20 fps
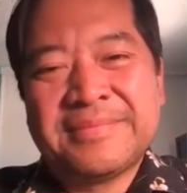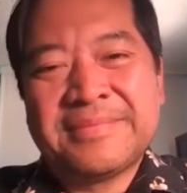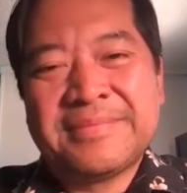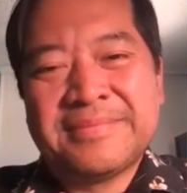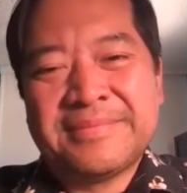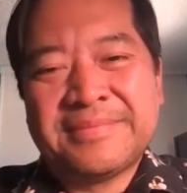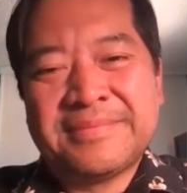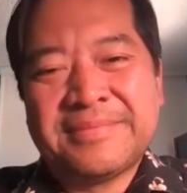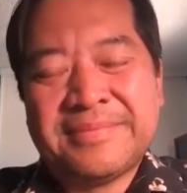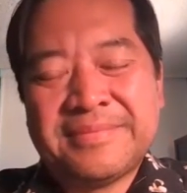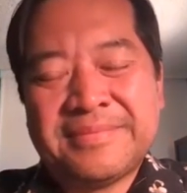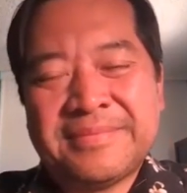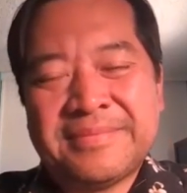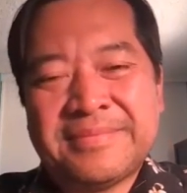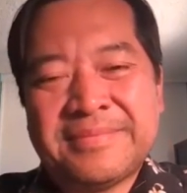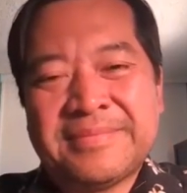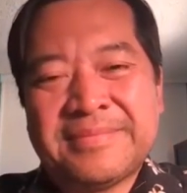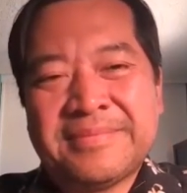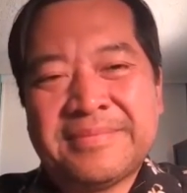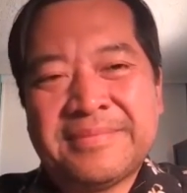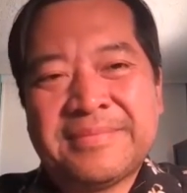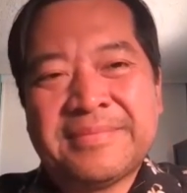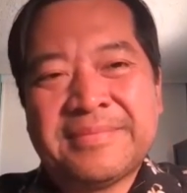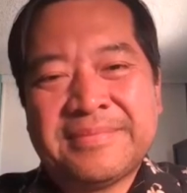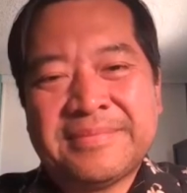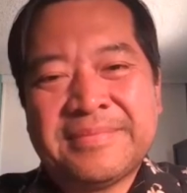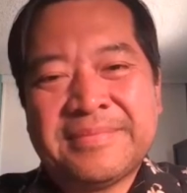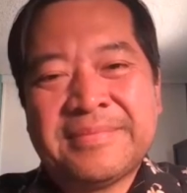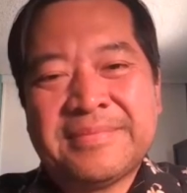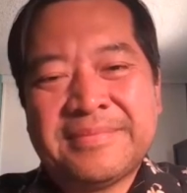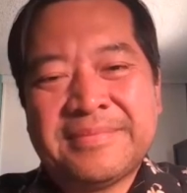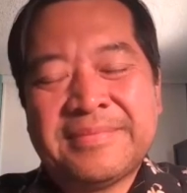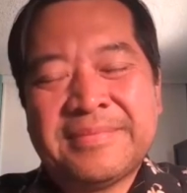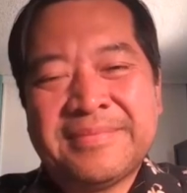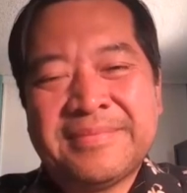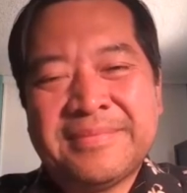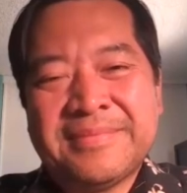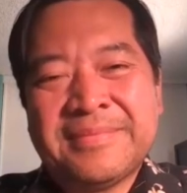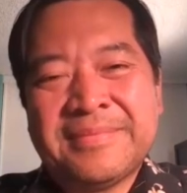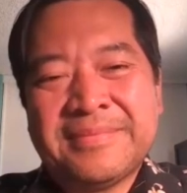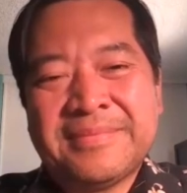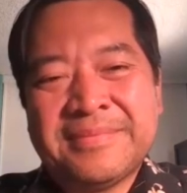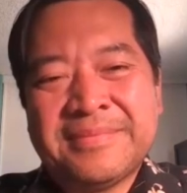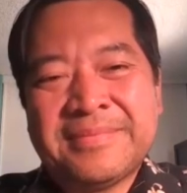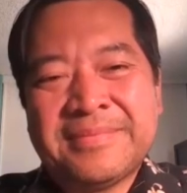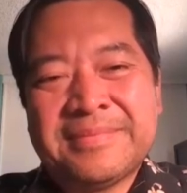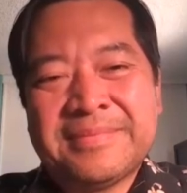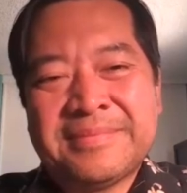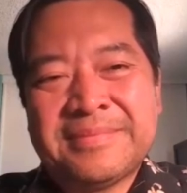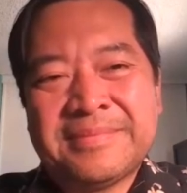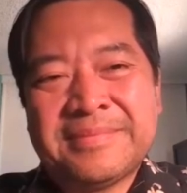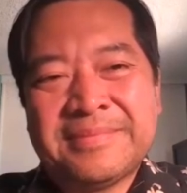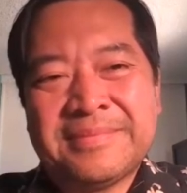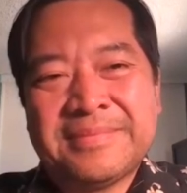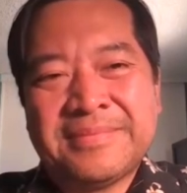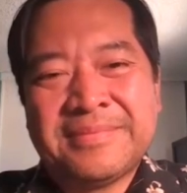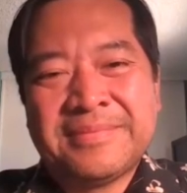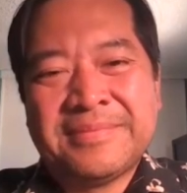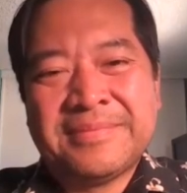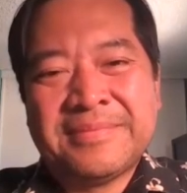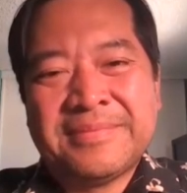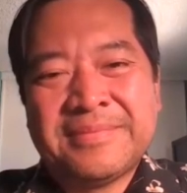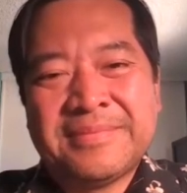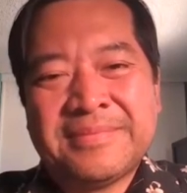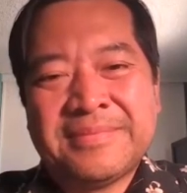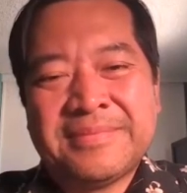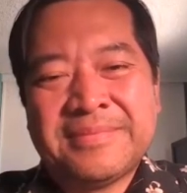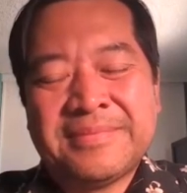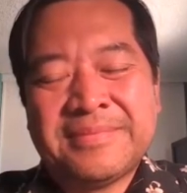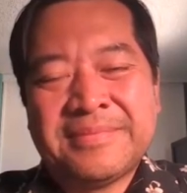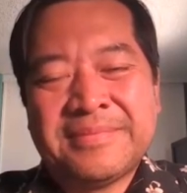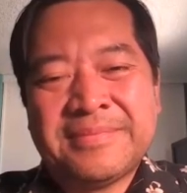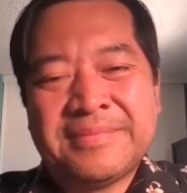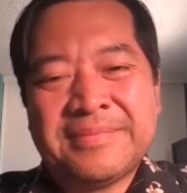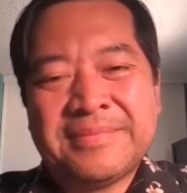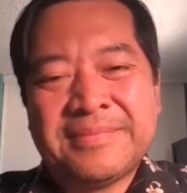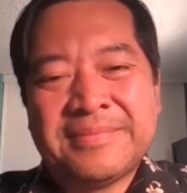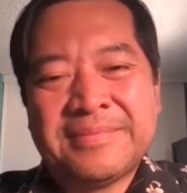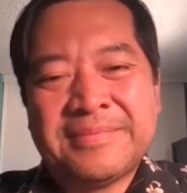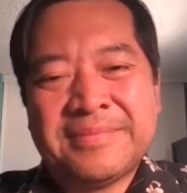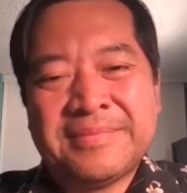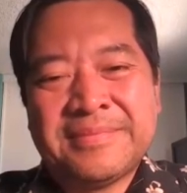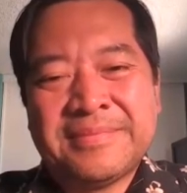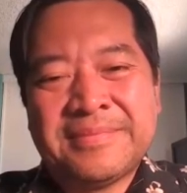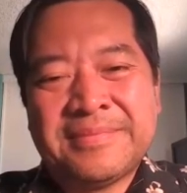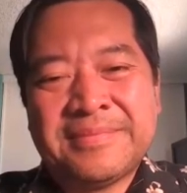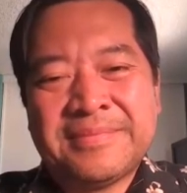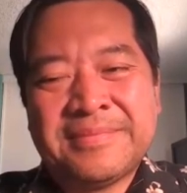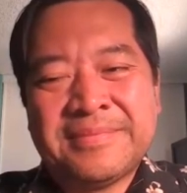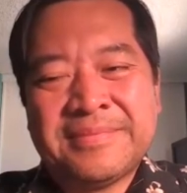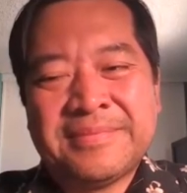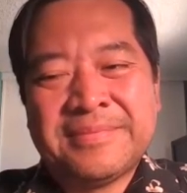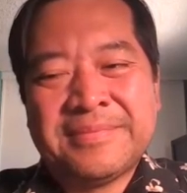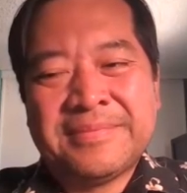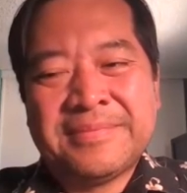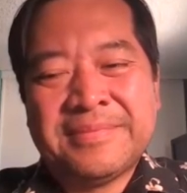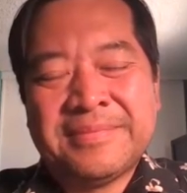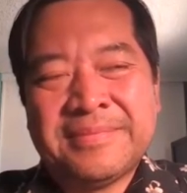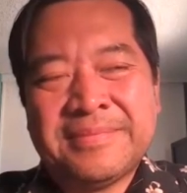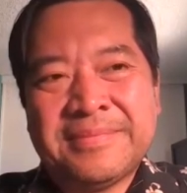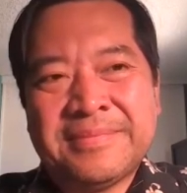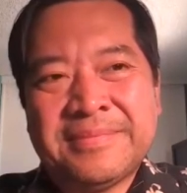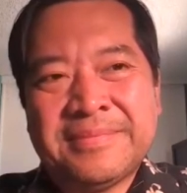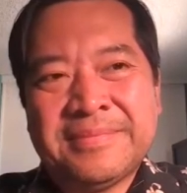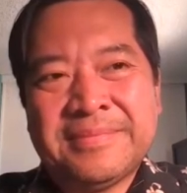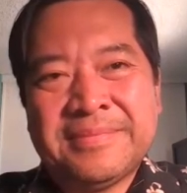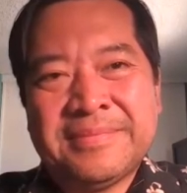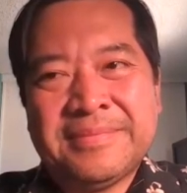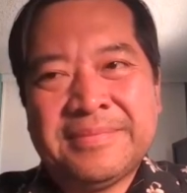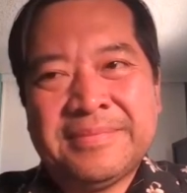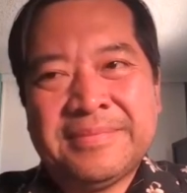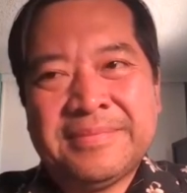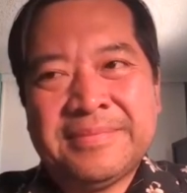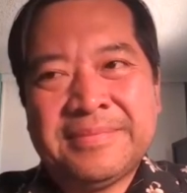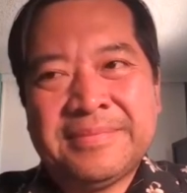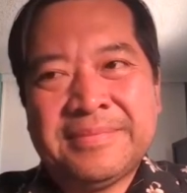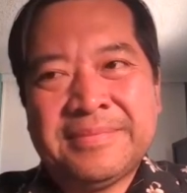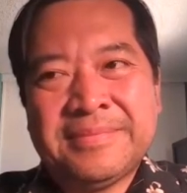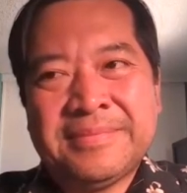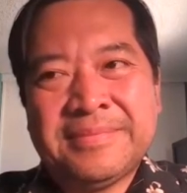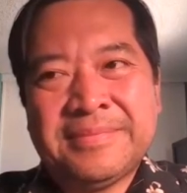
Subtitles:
This person isn't speaking.